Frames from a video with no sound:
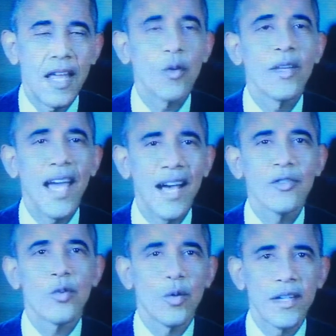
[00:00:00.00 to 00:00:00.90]
not only
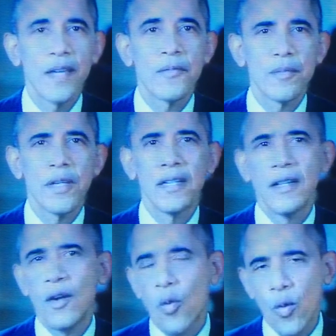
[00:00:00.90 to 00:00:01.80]
household names,
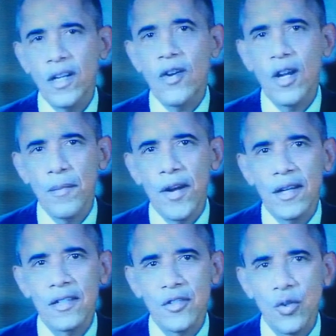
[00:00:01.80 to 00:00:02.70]
but ordinary
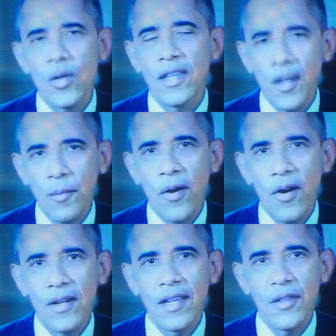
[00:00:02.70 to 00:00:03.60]
Americans doing their
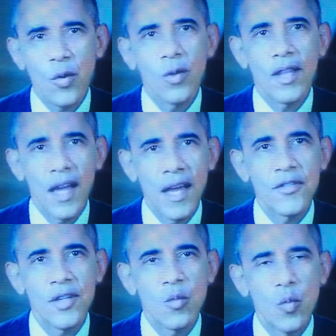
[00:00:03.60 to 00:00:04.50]
part in their own
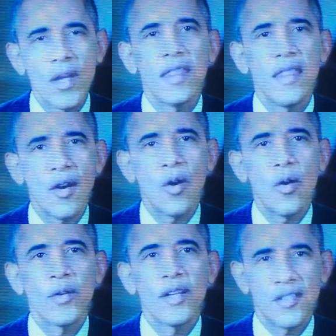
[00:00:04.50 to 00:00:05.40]
lives with
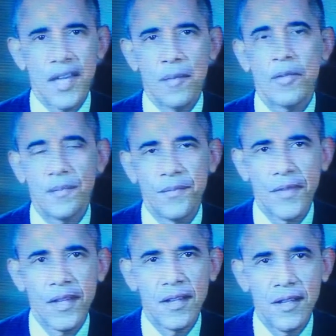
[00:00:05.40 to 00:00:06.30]
their own example.
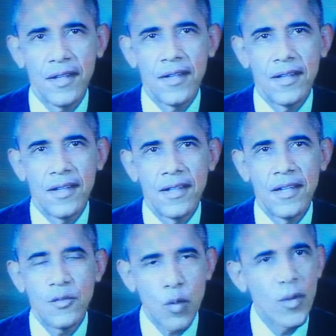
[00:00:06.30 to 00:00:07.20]

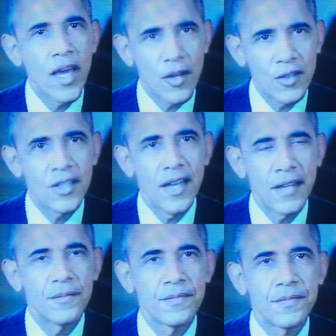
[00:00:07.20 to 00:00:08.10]
That's what we honor
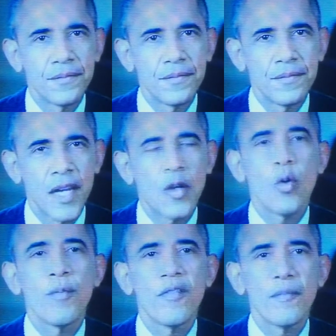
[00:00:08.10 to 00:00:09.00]
today a
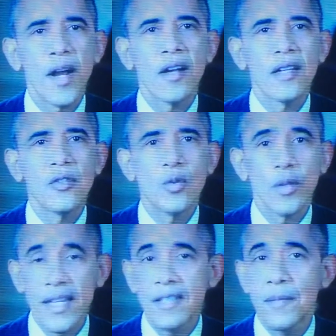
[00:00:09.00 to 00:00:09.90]
group of Americans
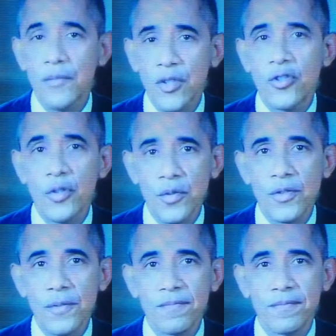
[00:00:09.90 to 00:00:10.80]
who laced up their
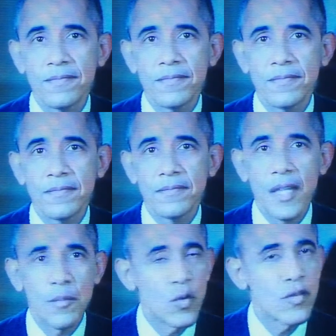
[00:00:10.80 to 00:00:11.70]
shoes
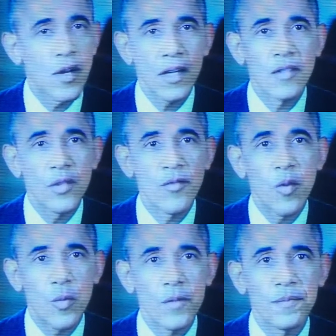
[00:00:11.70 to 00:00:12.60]
and moved our country
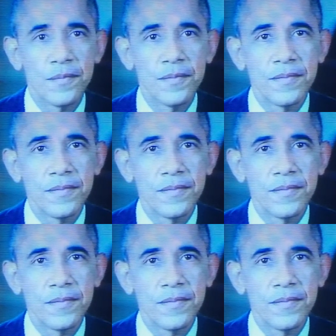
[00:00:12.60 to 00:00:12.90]
forward.